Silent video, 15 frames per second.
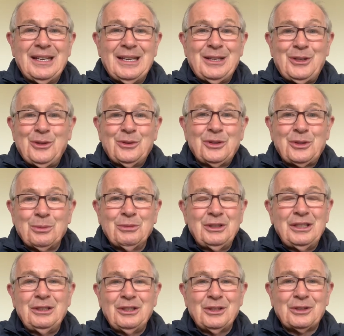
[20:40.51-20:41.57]
You know, some of
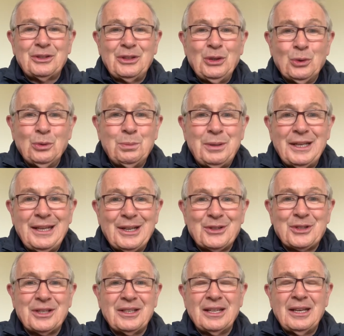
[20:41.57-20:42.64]
these are young players,
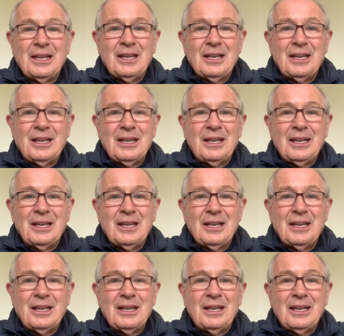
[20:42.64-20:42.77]
and